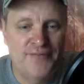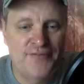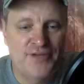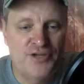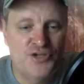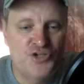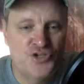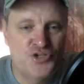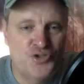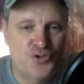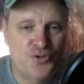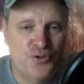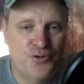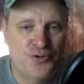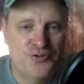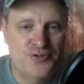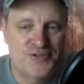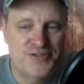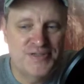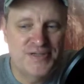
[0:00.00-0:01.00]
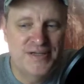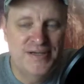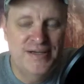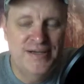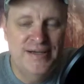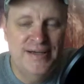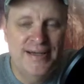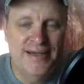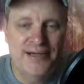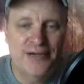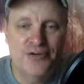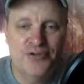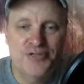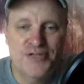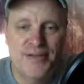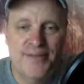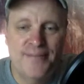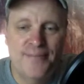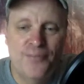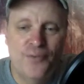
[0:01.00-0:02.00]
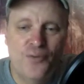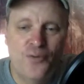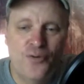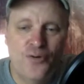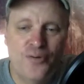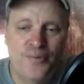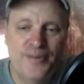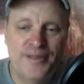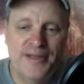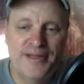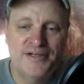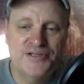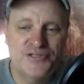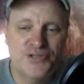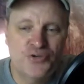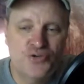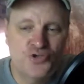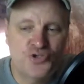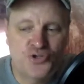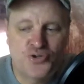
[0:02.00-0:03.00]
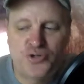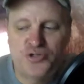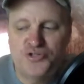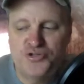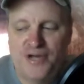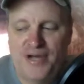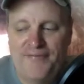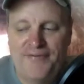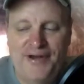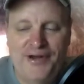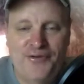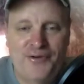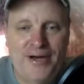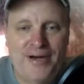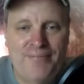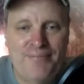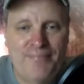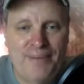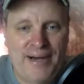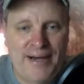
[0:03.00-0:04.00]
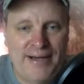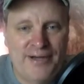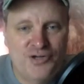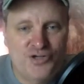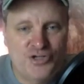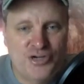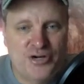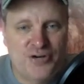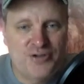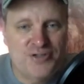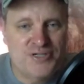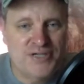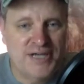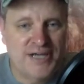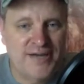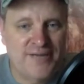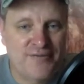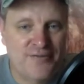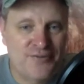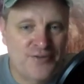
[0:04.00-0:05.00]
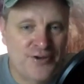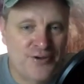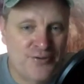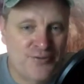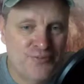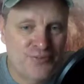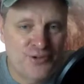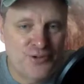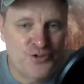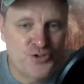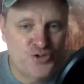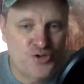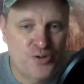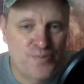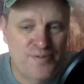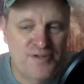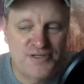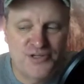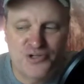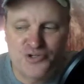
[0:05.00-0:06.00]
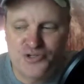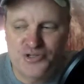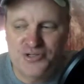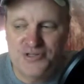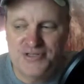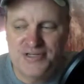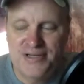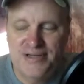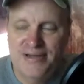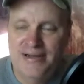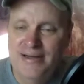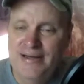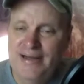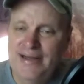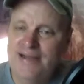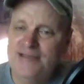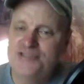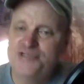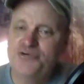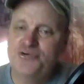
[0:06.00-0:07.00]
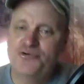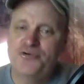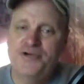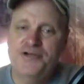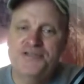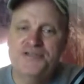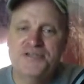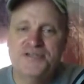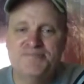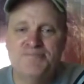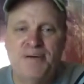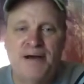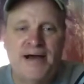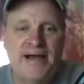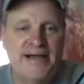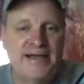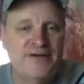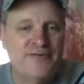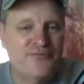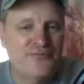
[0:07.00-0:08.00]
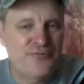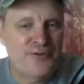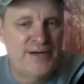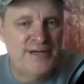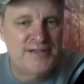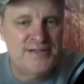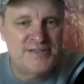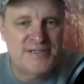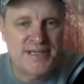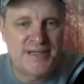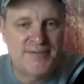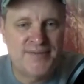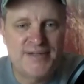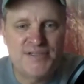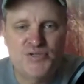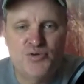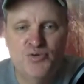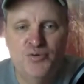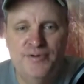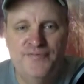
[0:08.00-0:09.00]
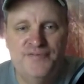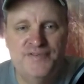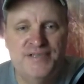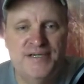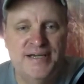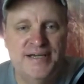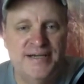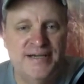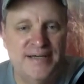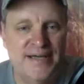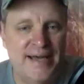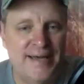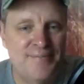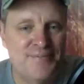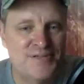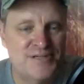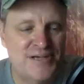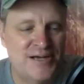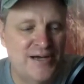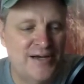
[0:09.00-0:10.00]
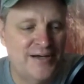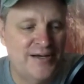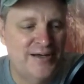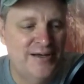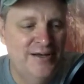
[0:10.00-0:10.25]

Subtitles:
these shorts, it goes up more because those shorts are having to go out and buy shares to cover their short positions. And so it creates this buying frenzy, and that's what we've seen in GameStop,